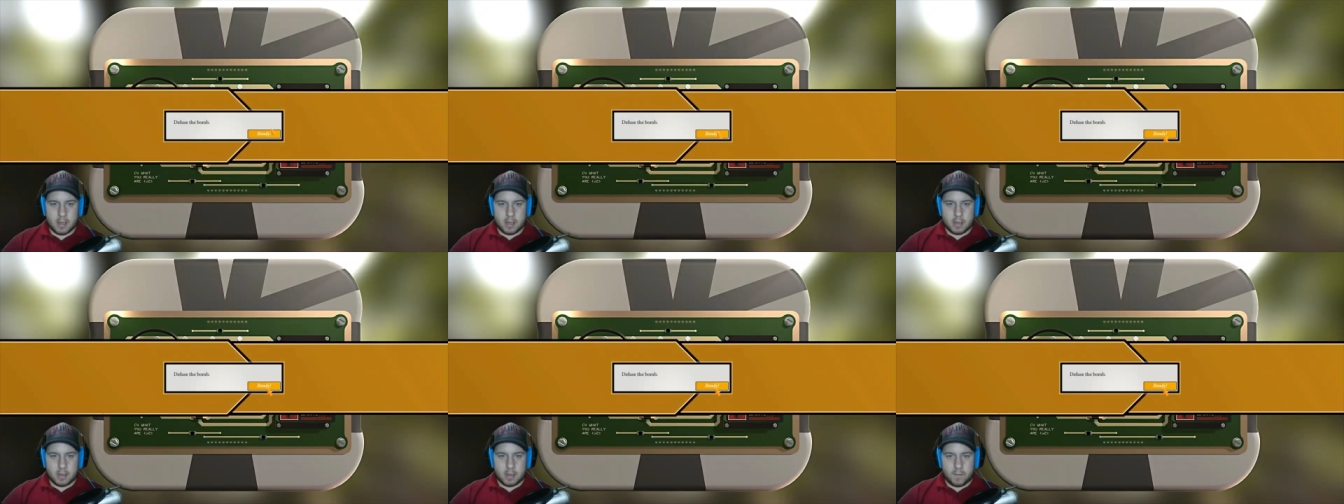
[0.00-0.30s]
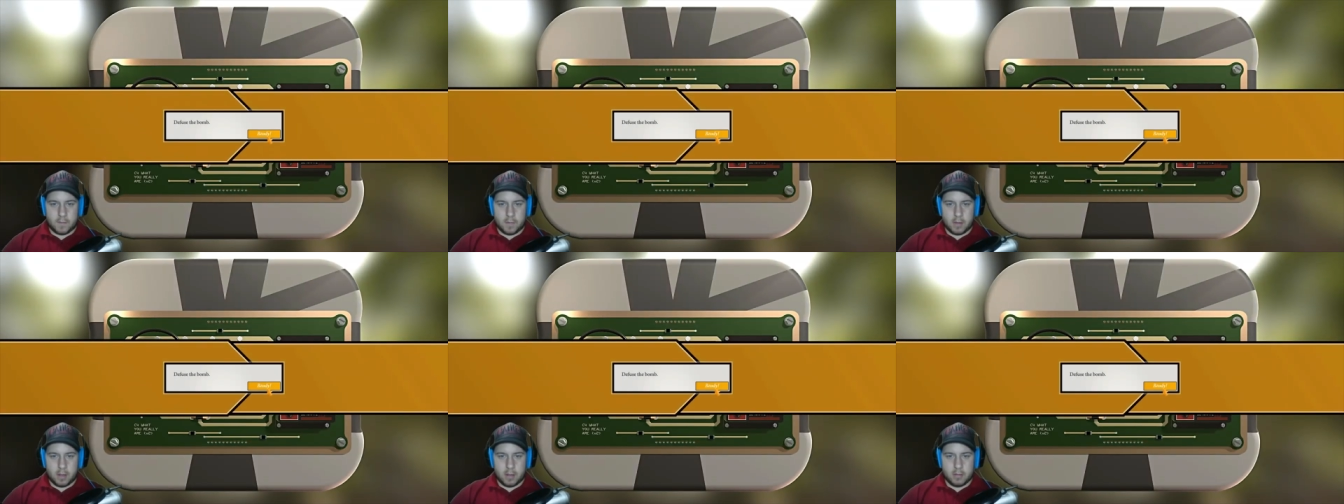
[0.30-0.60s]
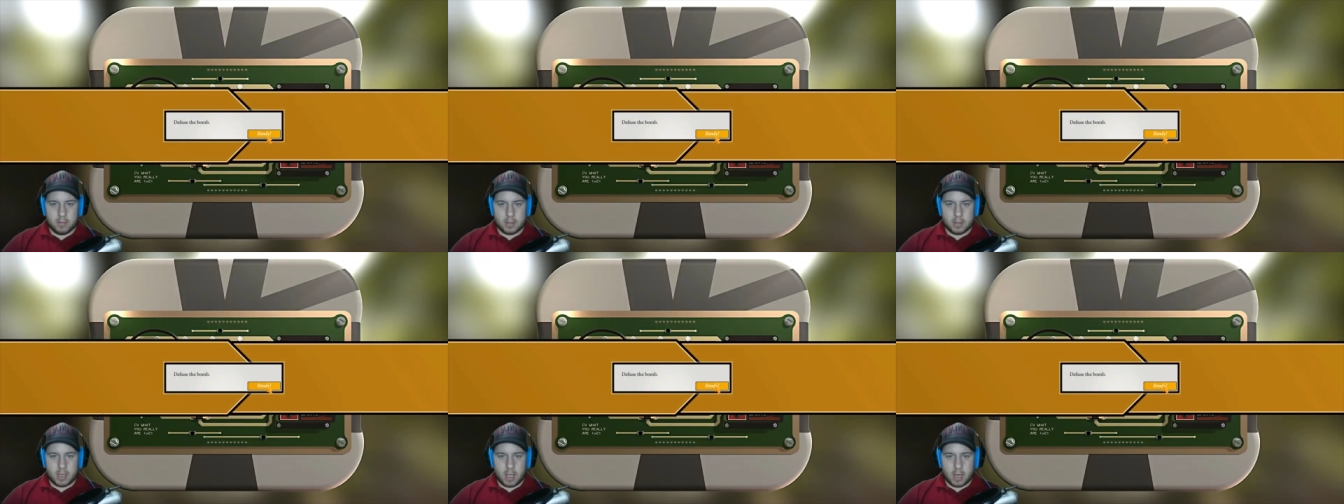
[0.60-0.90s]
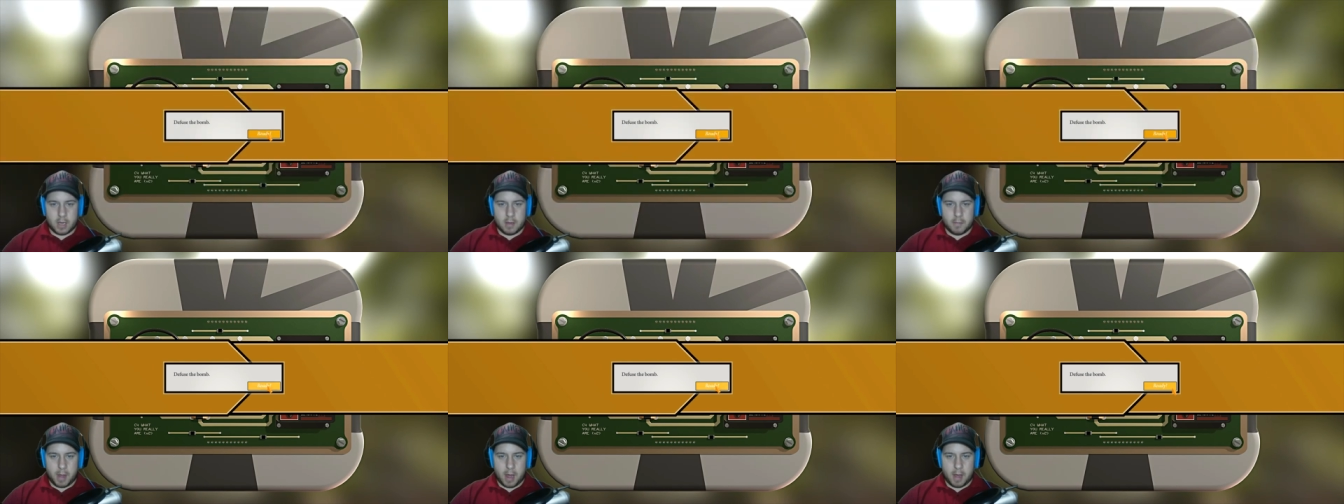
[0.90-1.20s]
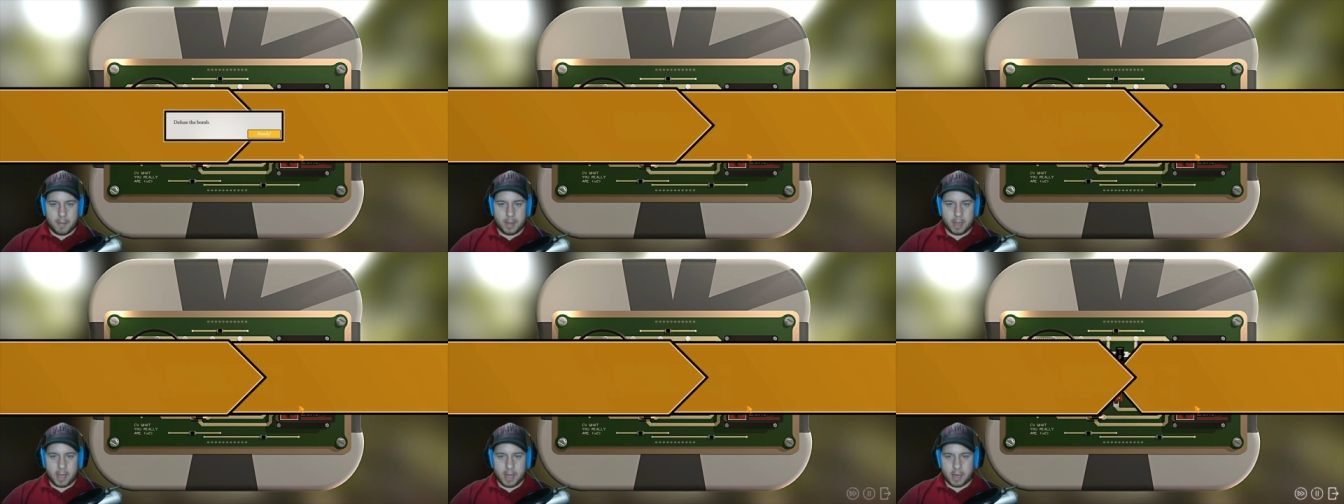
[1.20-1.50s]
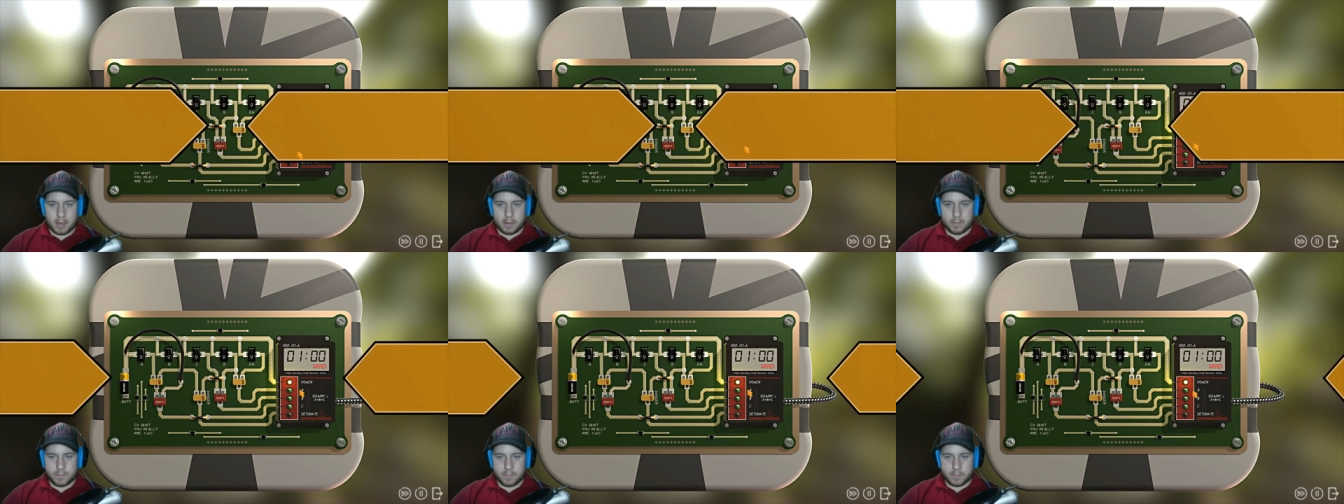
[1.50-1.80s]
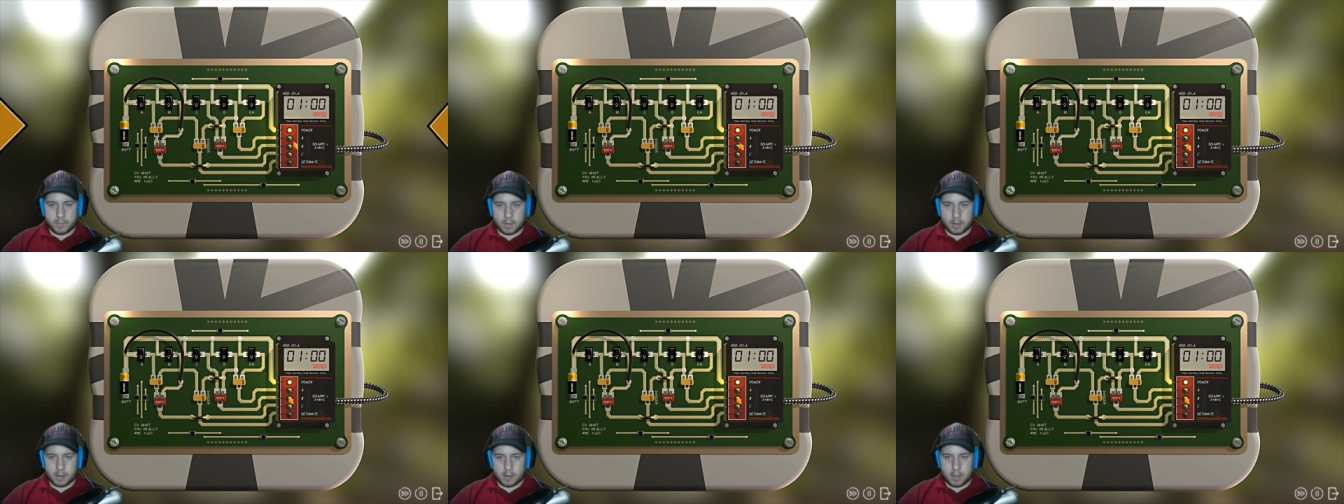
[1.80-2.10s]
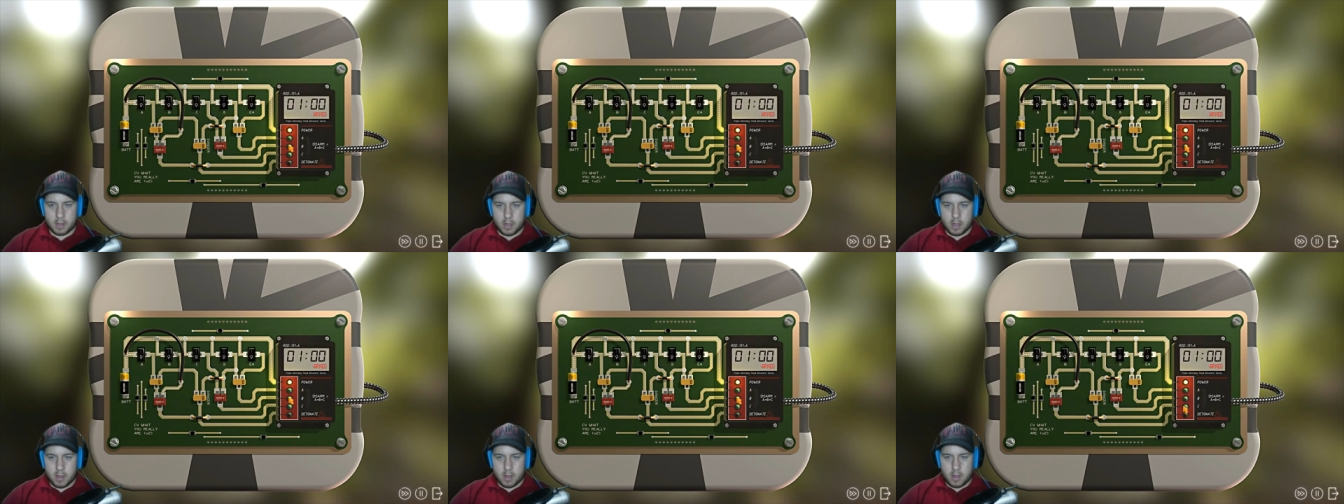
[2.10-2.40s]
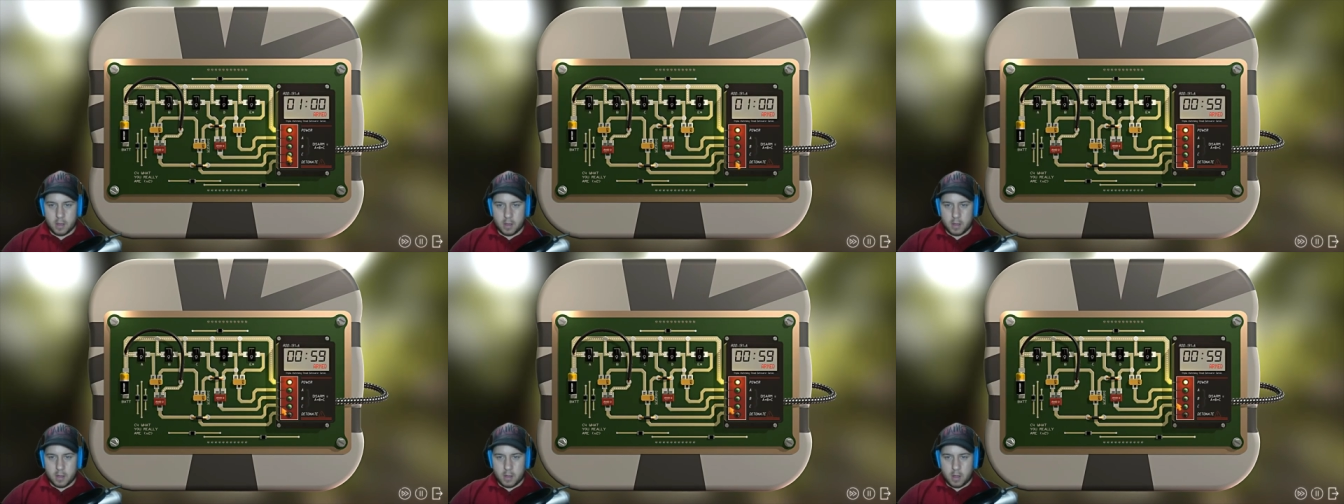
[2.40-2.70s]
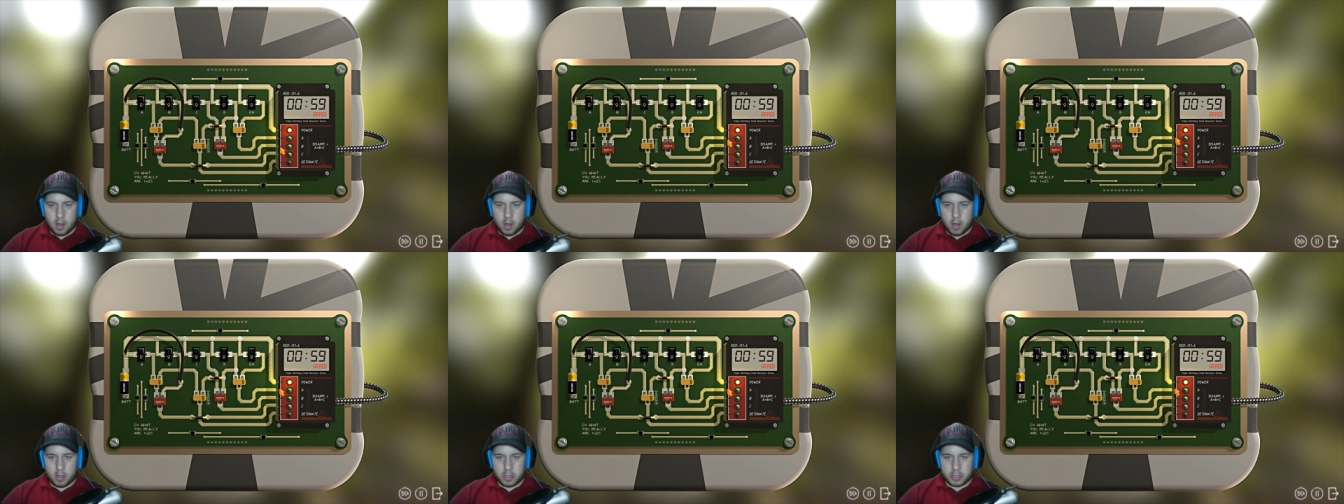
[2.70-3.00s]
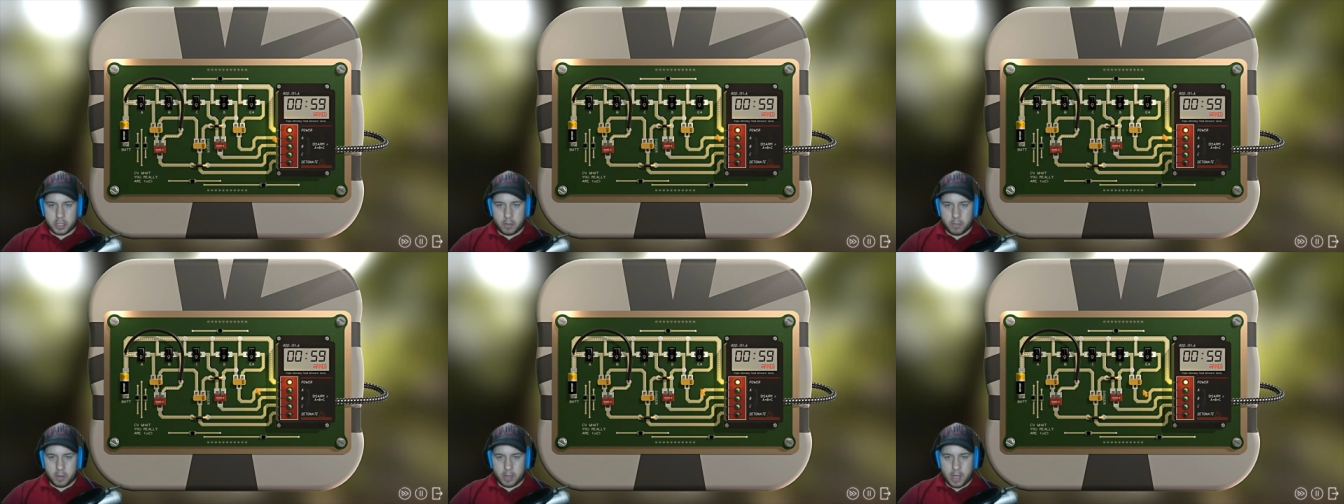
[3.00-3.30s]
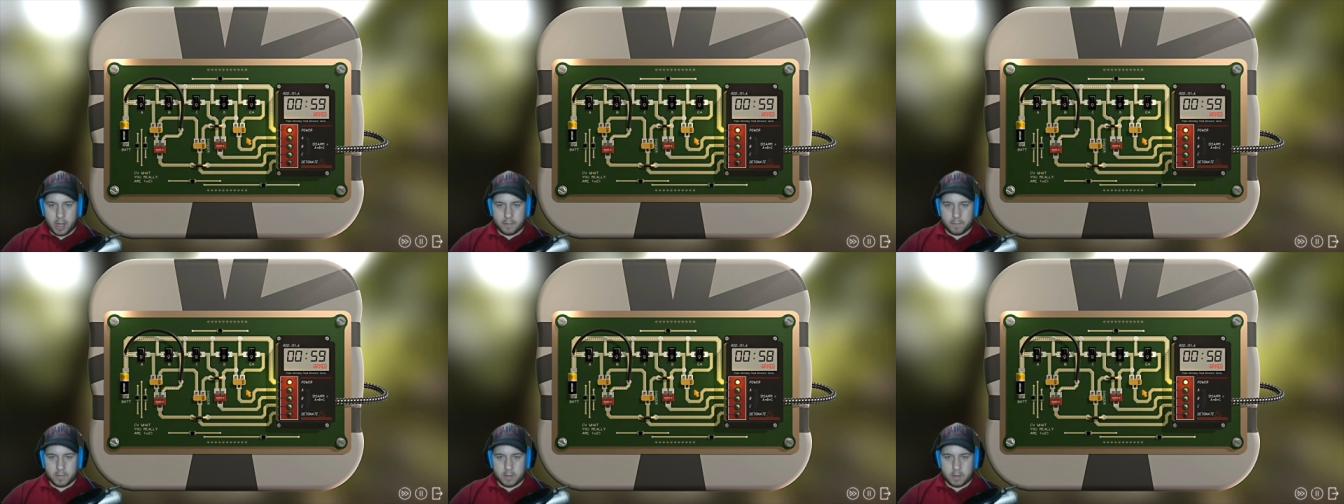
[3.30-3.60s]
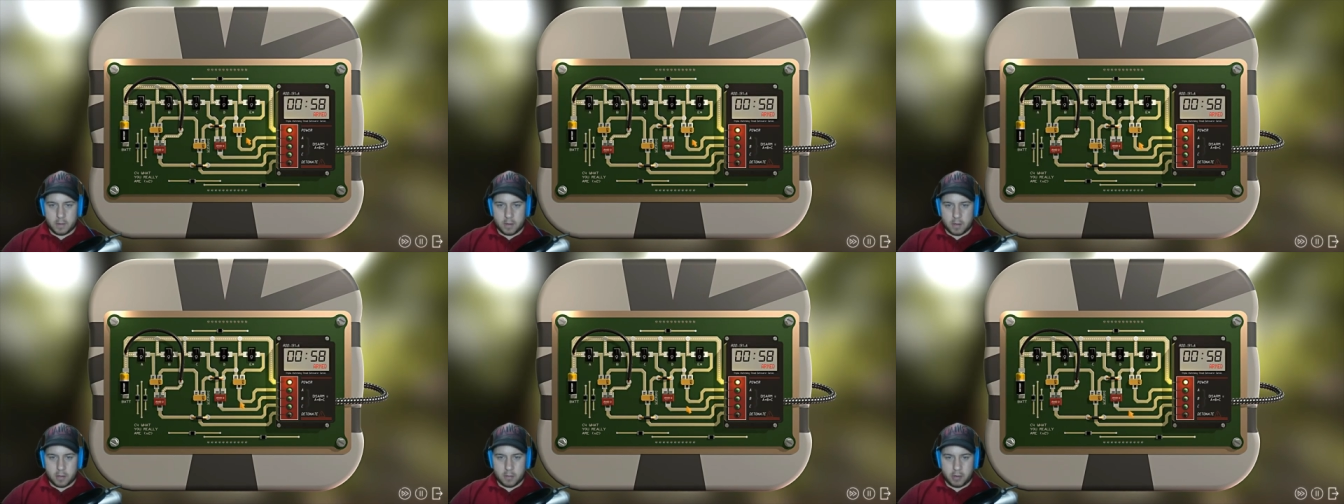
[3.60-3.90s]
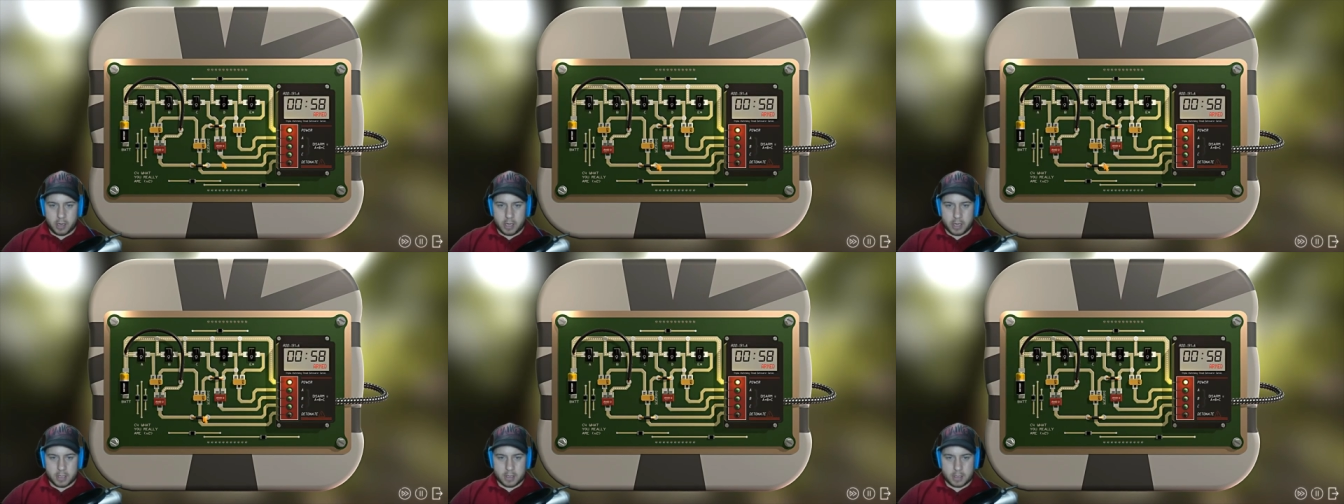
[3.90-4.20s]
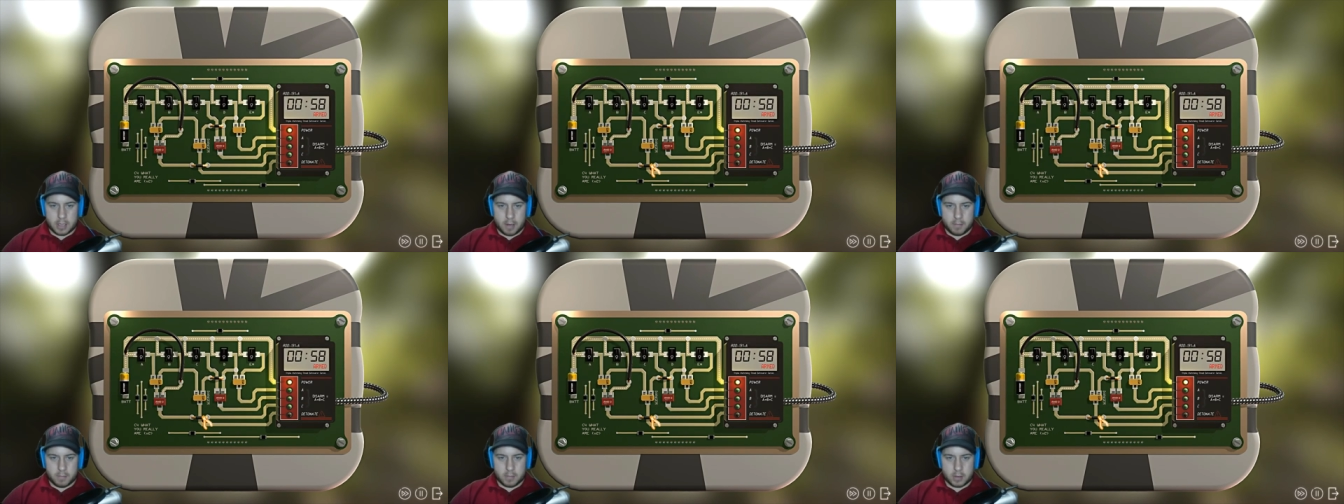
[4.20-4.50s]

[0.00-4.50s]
Defuse the bomb again. Holy shit, we got three this time.